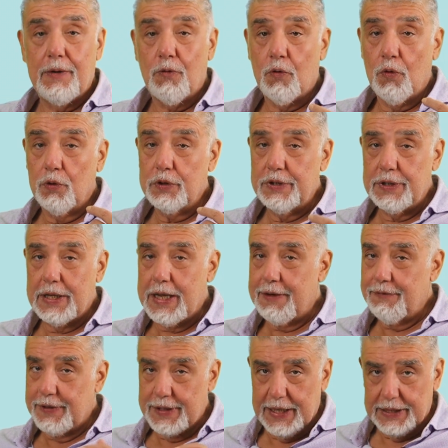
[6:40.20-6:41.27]
all and
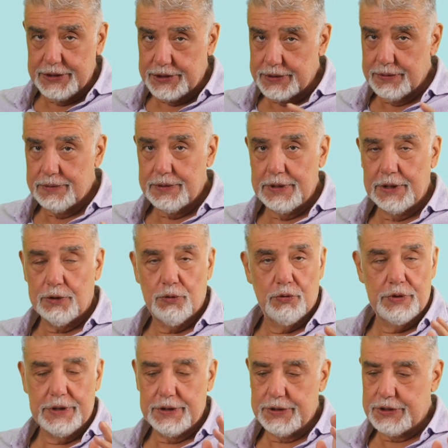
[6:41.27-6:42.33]
every nation,
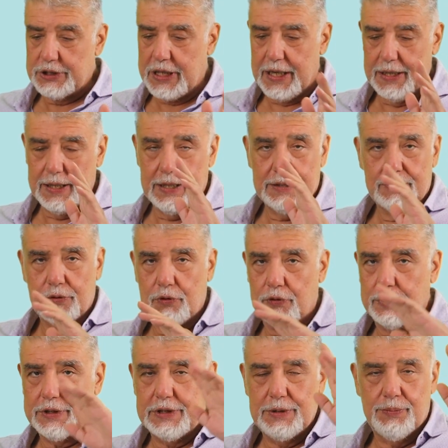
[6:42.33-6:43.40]
including China,
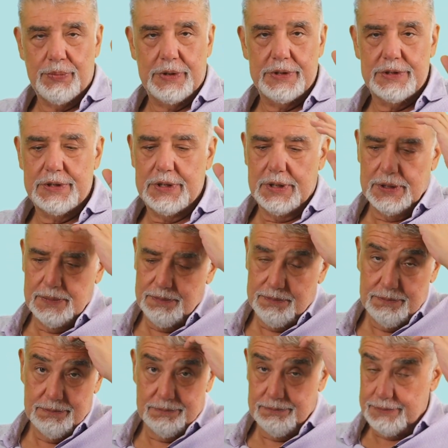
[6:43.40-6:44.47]
Turkey, Brazil,
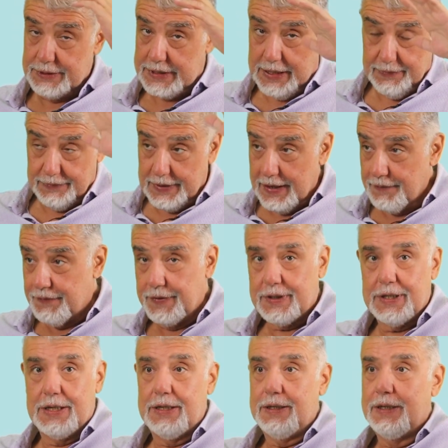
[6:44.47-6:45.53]
South
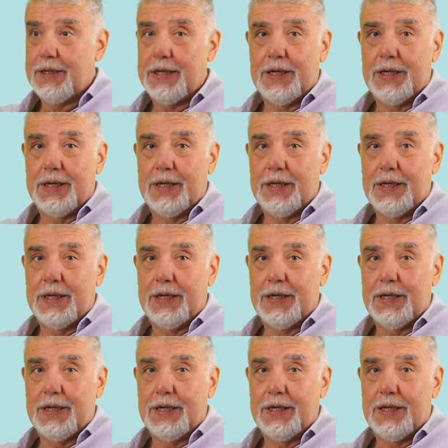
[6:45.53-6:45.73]
Africa,